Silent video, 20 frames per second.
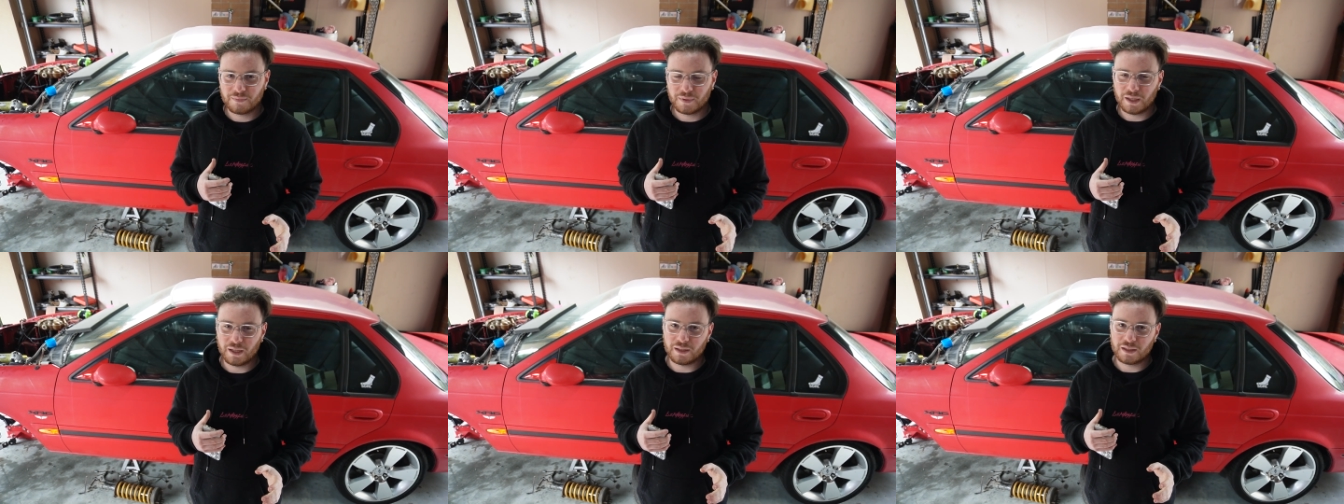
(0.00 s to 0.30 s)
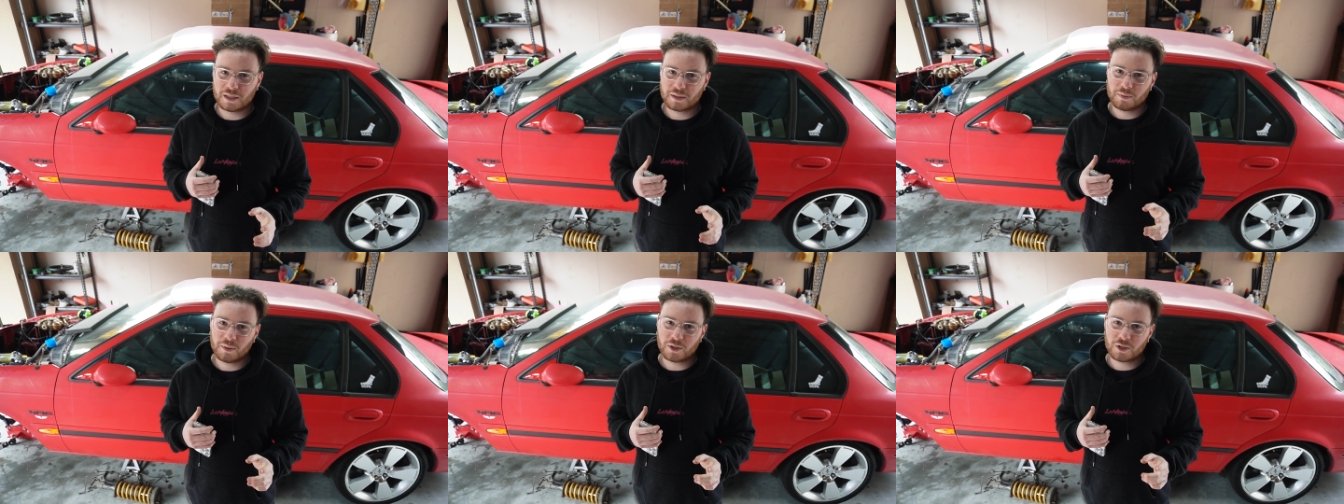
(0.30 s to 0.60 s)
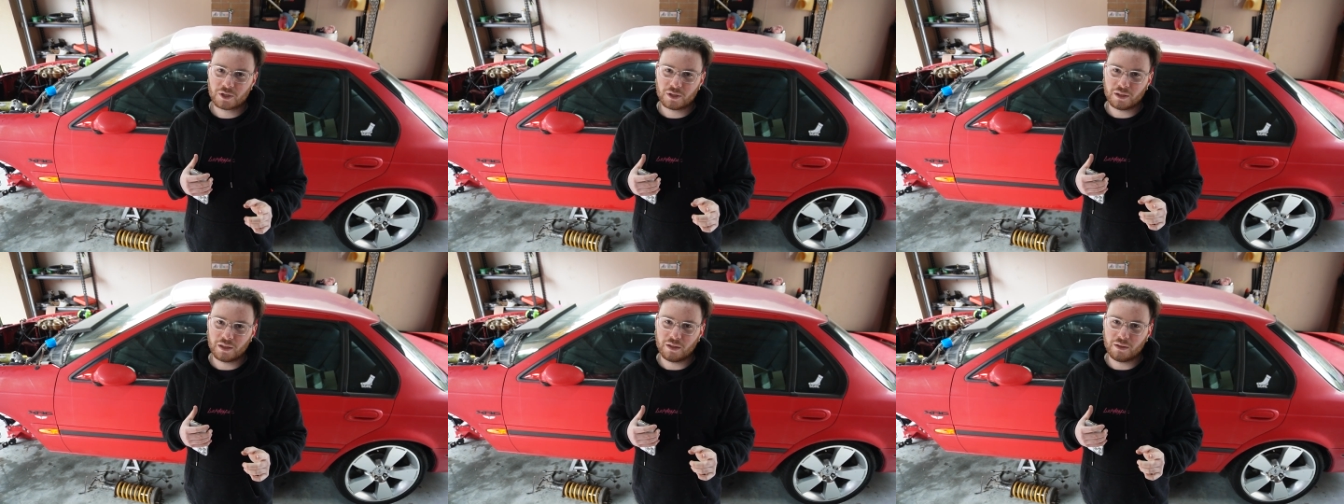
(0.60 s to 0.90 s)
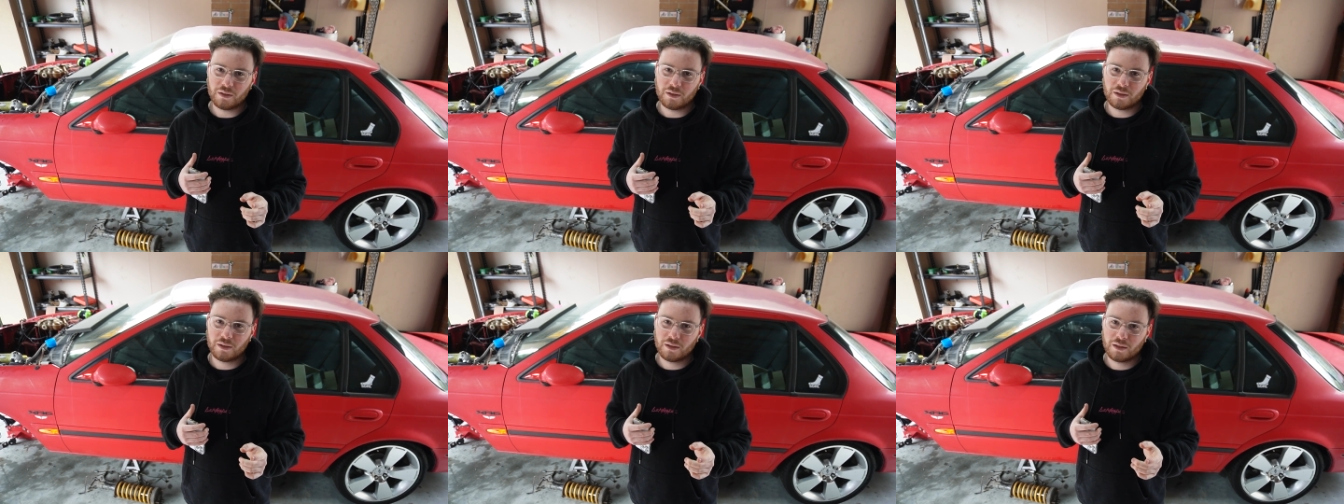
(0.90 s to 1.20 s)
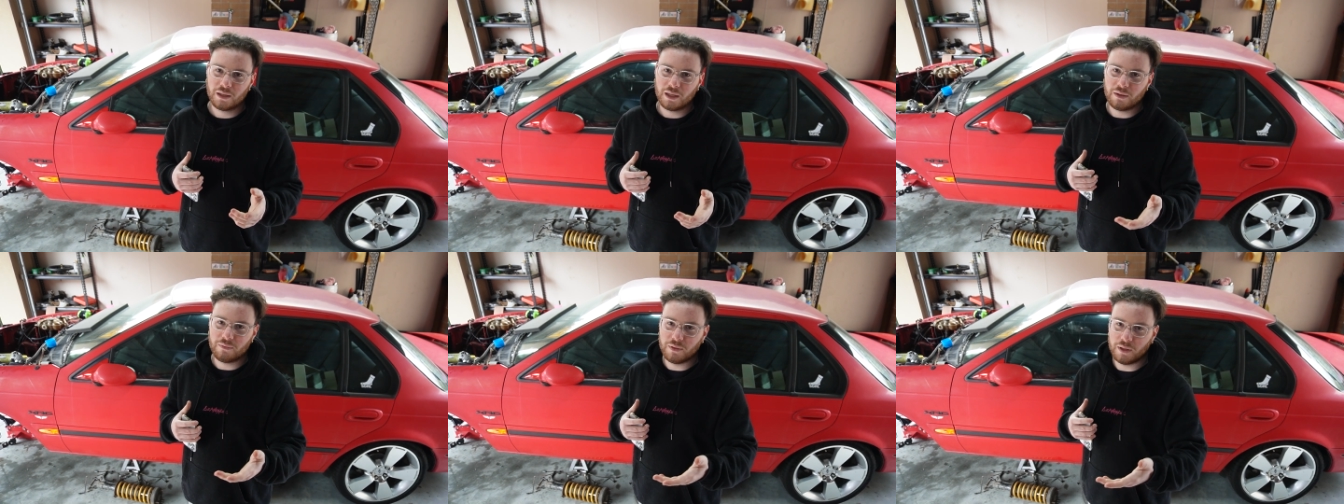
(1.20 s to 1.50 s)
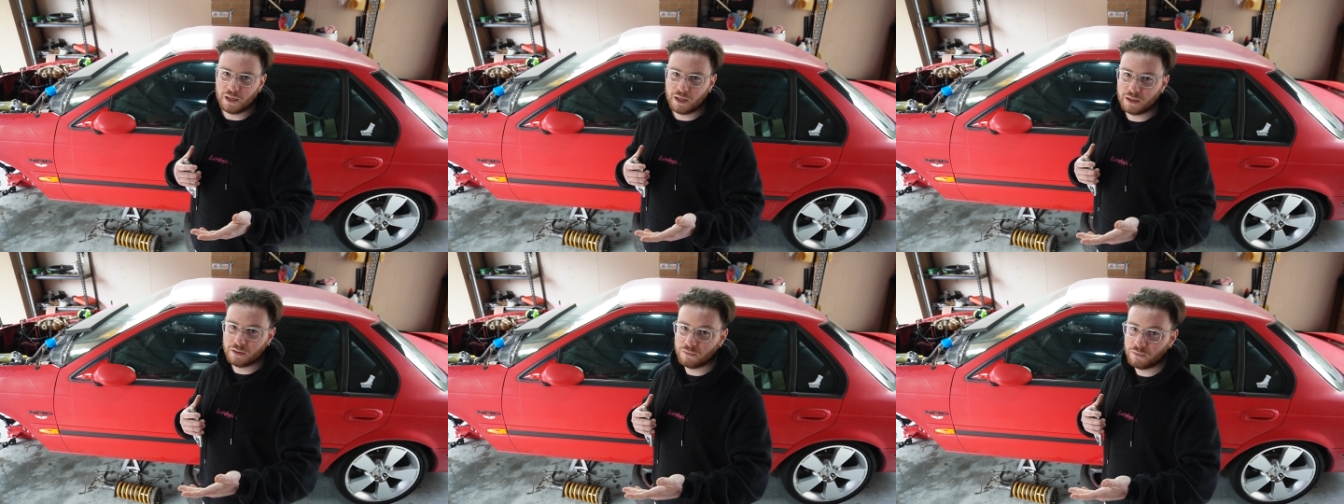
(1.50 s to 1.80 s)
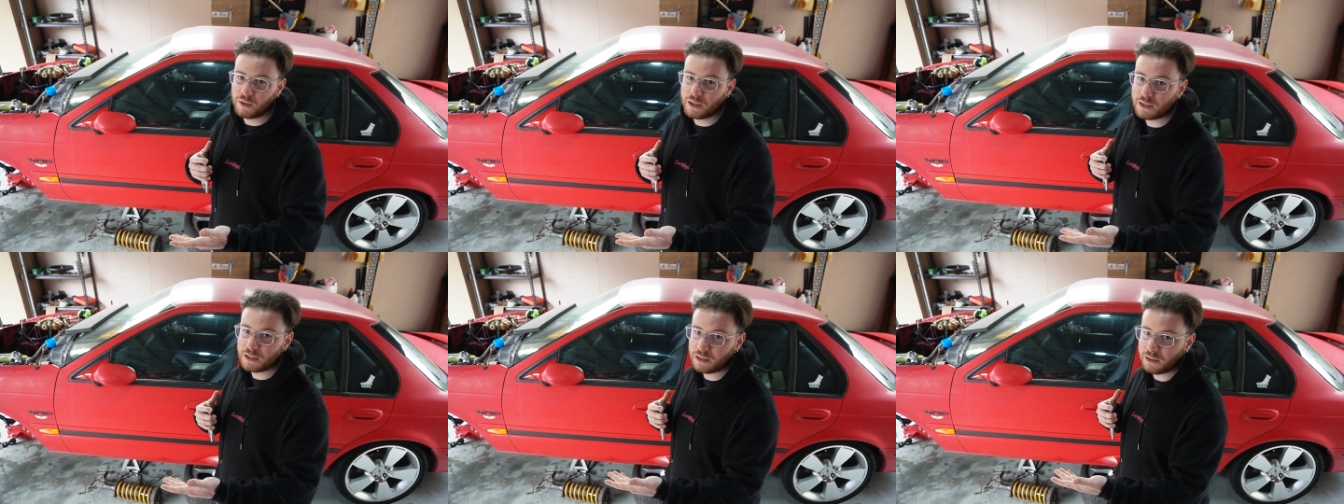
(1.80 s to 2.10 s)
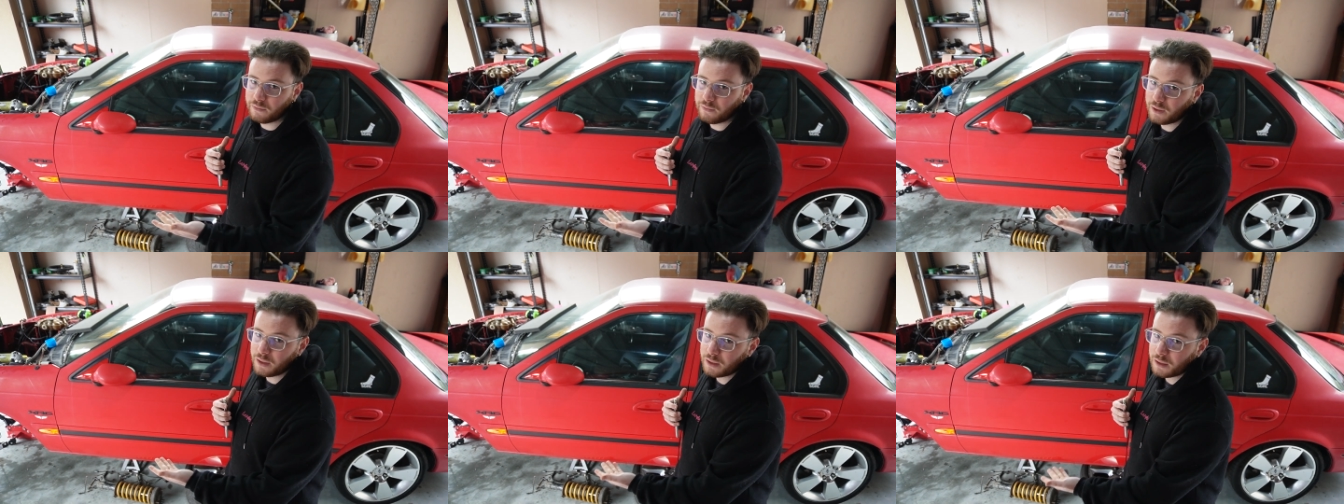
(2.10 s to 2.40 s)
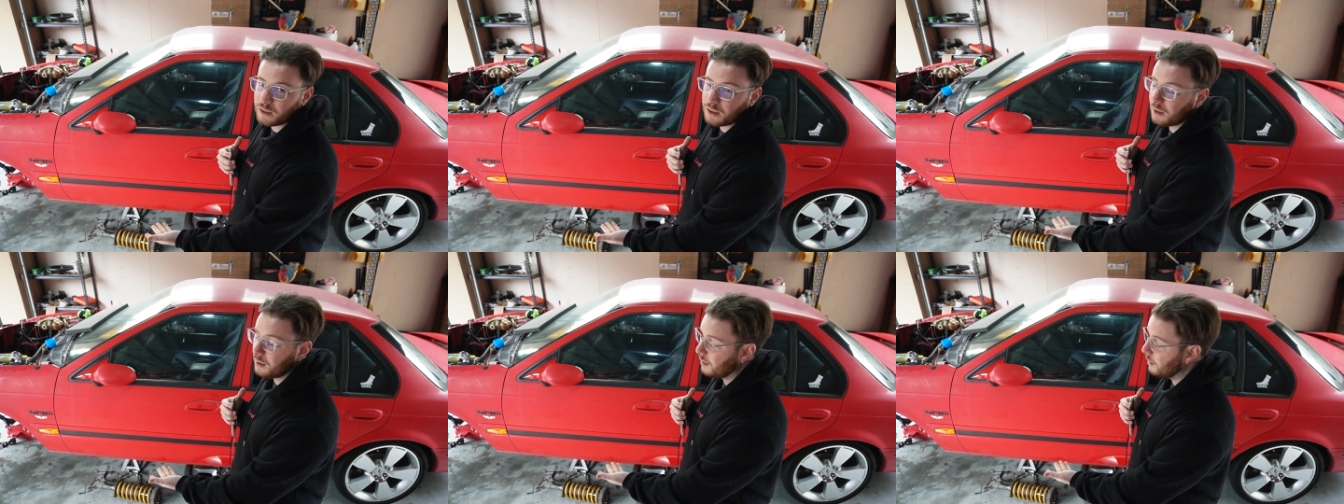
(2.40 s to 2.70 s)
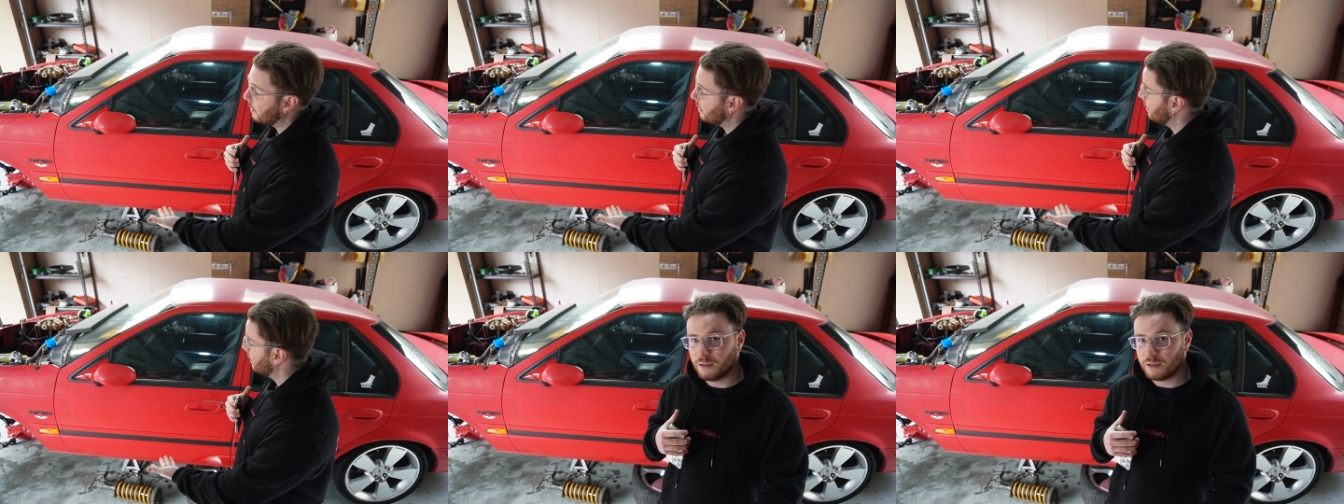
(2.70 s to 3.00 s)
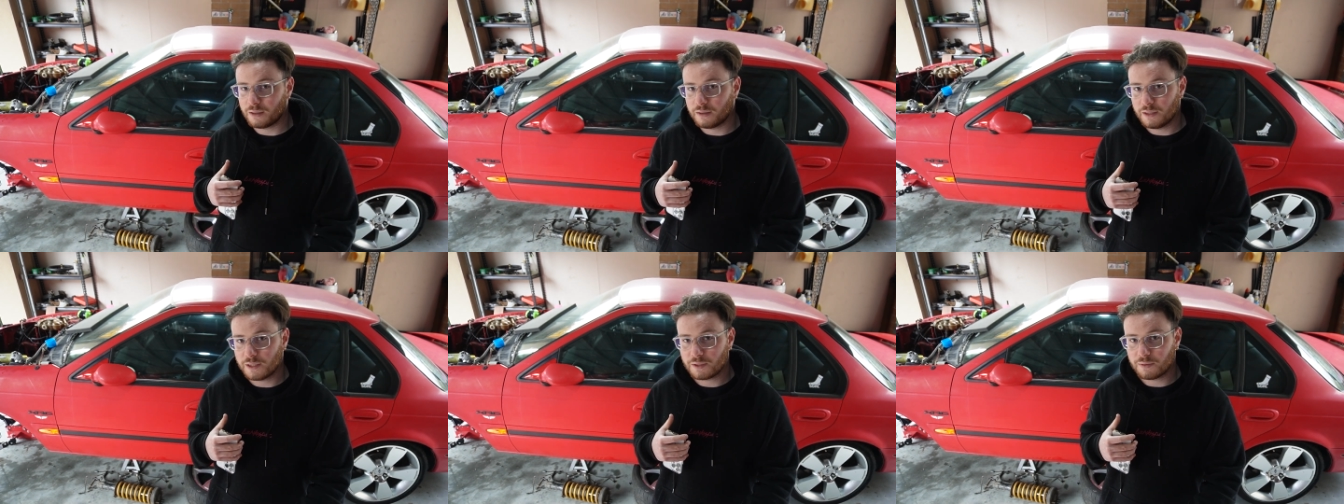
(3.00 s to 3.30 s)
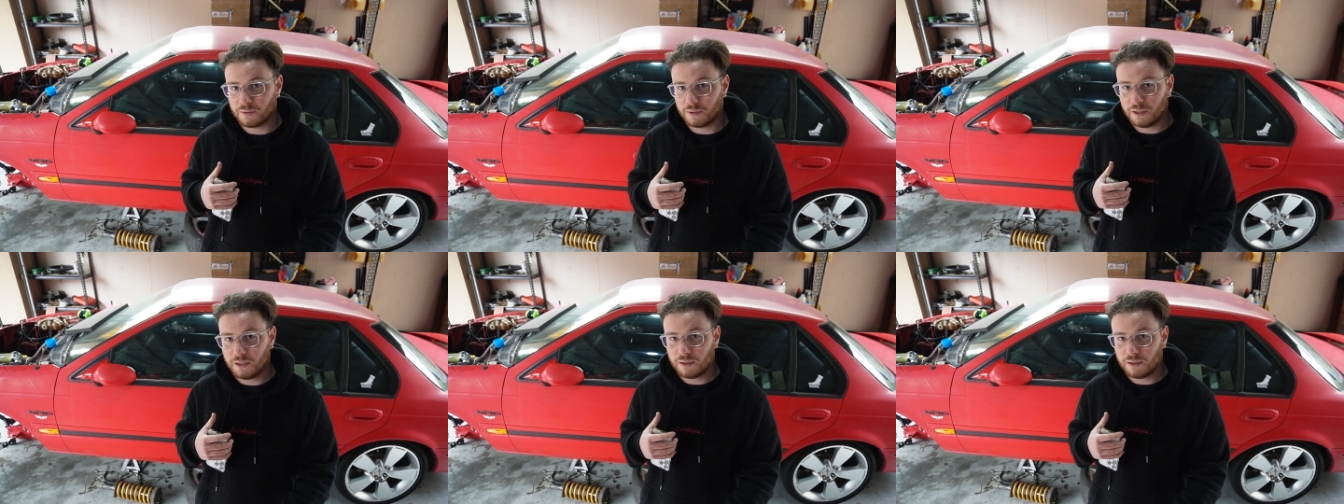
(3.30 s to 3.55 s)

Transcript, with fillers: And especially if you had rats living in the car, like this one